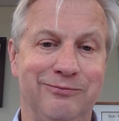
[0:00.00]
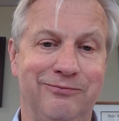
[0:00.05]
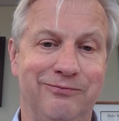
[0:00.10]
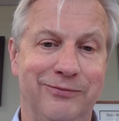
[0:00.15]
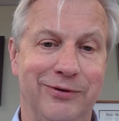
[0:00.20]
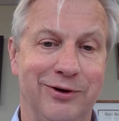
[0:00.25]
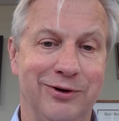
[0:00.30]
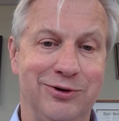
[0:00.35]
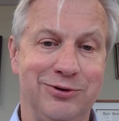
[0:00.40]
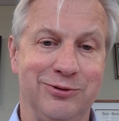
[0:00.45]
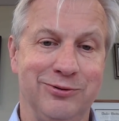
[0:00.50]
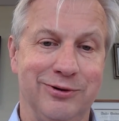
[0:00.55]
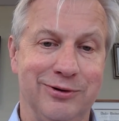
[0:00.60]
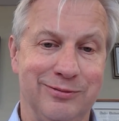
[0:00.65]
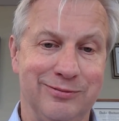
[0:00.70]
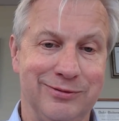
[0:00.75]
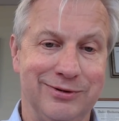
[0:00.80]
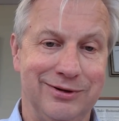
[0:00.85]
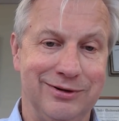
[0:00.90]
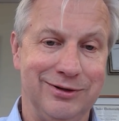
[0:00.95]
folks
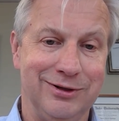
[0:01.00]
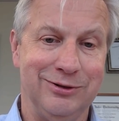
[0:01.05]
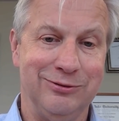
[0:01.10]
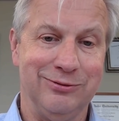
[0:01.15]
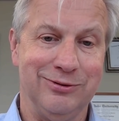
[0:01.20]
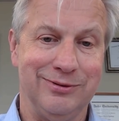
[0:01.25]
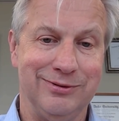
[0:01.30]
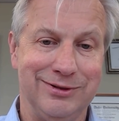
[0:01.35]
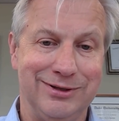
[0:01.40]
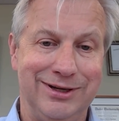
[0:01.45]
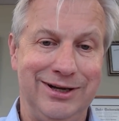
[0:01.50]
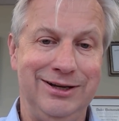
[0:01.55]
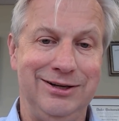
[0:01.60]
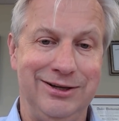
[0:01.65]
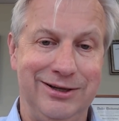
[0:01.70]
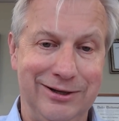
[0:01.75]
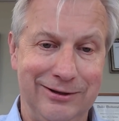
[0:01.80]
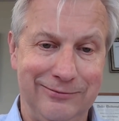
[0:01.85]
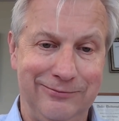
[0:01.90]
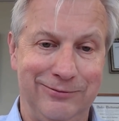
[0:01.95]
who need
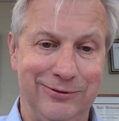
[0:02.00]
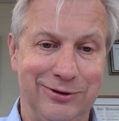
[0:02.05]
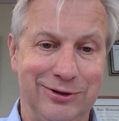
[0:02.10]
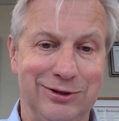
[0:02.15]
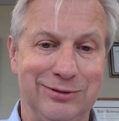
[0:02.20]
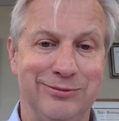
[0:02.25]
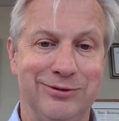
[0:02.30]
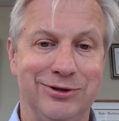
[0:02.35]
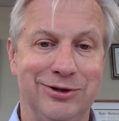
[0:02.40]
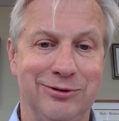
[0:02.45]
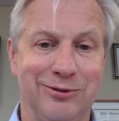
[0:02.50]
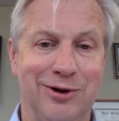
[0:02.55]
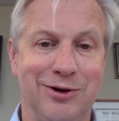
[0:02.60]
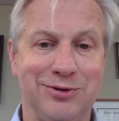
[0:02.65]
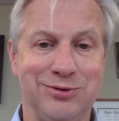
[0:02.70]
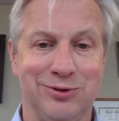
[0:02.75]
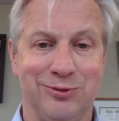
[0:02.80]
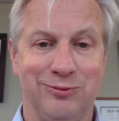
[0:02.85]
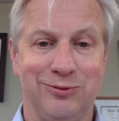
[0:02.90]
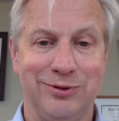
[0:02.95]
to get food, but who
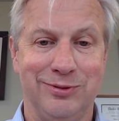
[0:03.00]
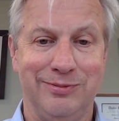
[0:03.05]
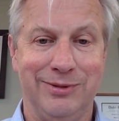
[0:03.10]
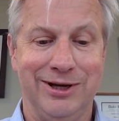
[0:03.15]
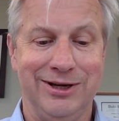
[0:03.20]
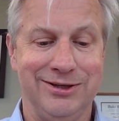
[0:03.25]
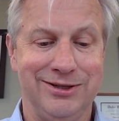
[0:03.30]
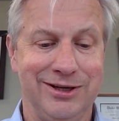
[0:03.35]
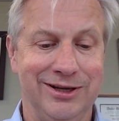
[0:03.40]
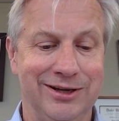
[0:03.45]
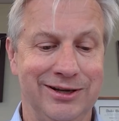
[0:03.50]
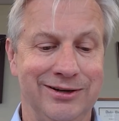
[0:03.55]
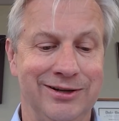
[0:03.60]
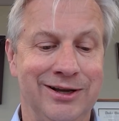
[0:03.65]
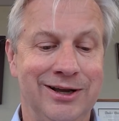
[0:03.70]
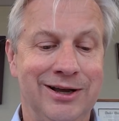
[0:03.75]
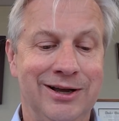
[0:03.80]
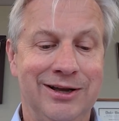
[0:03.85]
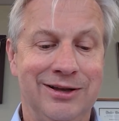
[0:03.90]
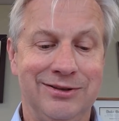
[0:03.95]
also want to maintain
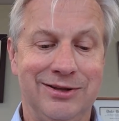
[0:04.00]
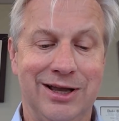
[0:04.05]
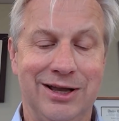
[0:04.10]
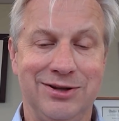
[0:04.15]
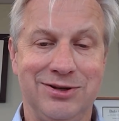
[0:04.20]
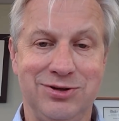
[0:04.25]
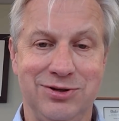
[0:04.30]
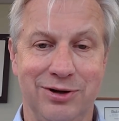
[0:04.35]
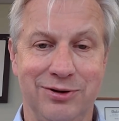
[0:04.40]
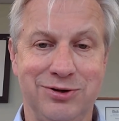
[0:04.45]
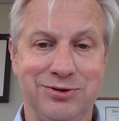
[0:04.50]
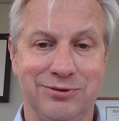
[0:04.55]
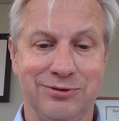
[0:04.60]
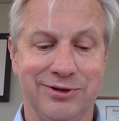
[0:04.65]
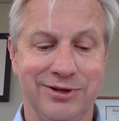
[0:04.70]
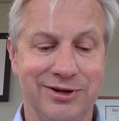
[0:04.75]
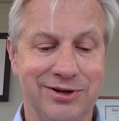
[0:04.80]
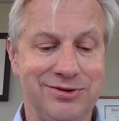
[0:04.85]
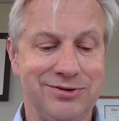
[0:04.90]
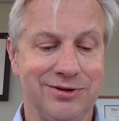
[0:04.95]
that social
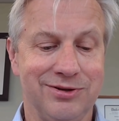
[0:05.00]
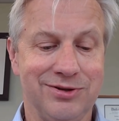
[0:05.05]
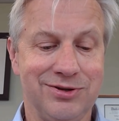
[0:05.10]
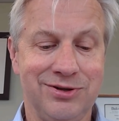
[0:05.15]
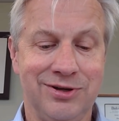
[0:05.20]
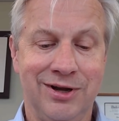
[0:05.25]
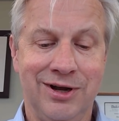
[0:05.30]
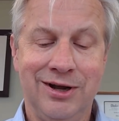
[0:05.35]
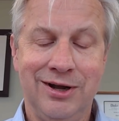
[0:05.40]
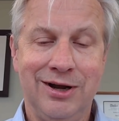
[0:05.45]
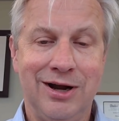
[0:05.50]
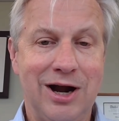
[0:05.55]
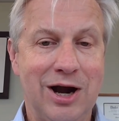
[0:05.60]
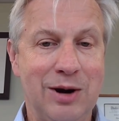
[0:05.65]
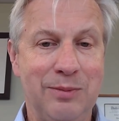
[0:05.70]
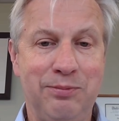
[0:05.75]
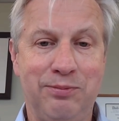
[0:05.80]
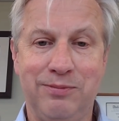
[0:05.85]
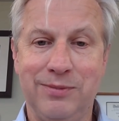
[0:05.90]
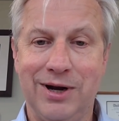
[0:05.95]
distance.
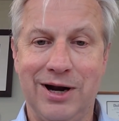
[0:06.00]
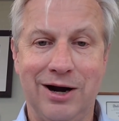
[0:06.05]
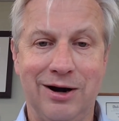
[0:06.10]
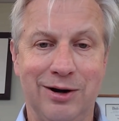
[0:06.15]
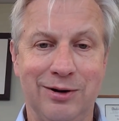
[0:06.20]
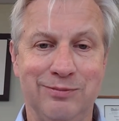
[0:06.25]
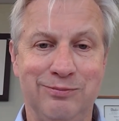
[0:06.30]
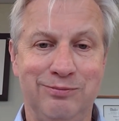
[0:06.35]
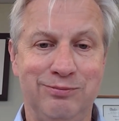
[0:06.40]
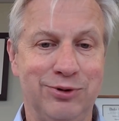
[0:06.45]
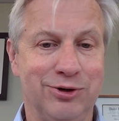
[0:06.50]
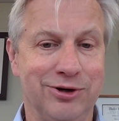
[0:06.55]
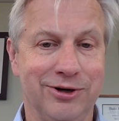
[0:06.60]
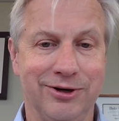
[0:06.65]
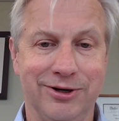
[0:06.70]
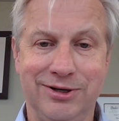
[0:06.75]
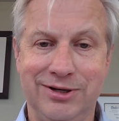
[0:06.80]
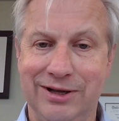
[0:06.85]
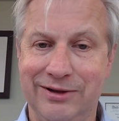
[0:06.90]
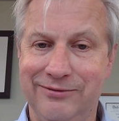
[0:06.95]
Our
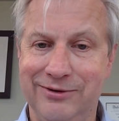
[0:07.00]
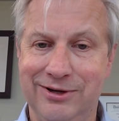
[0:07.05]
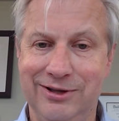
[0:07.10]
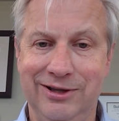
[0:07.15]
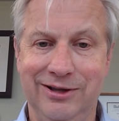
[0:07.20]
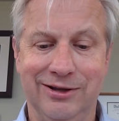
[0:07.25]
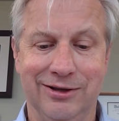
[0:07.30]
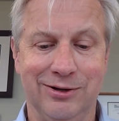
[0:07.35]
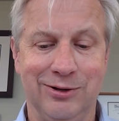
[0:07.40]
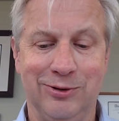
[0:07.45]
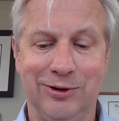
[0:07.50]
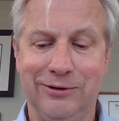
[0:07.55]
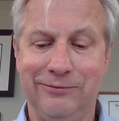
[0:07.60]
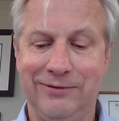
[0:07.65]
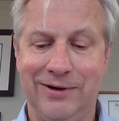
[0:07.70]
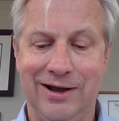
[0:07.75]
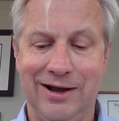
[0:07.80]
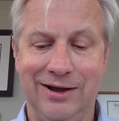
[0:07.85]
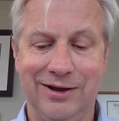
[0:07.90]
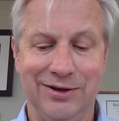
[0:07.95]
productivity in
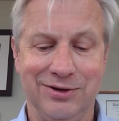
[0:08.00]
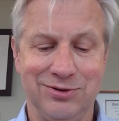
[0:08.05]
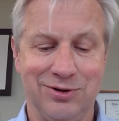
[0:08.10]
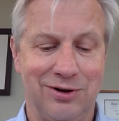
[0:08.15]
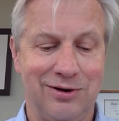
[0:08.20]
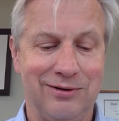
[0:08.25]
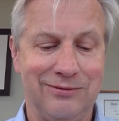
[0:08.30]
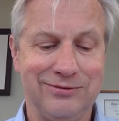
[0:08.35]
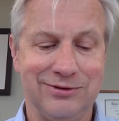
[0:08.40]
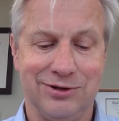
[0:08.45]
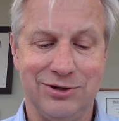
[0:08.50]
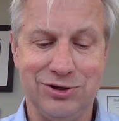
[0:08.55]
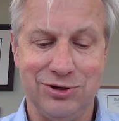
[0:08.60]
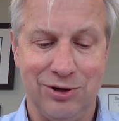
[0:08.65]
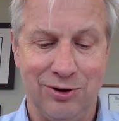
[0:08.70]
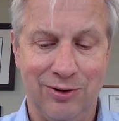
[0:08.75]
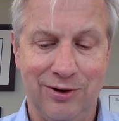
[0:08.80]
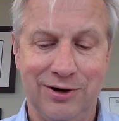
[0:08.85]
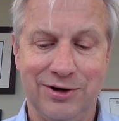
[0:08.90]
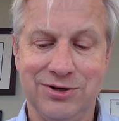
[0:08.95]
OFI is off the
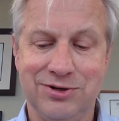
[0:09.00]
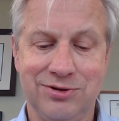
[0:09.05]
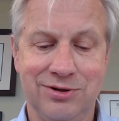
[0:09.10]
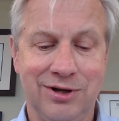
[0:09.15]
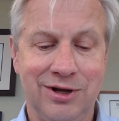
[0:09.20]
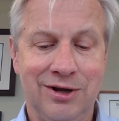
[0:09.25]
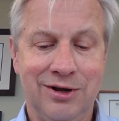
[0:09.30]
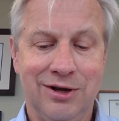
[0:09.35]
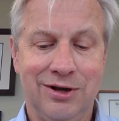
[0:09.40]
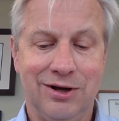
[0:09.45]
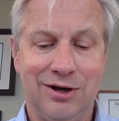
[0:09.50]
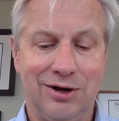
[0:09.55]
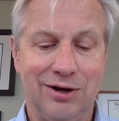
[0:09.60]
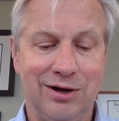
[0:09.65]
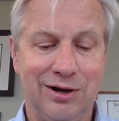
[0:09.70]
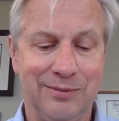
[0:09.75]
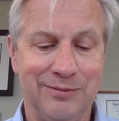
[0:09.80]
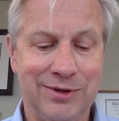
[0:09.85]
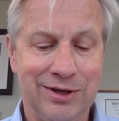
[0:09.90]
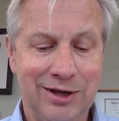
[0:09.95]
charts.
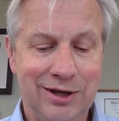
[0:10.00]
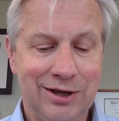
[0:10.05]
So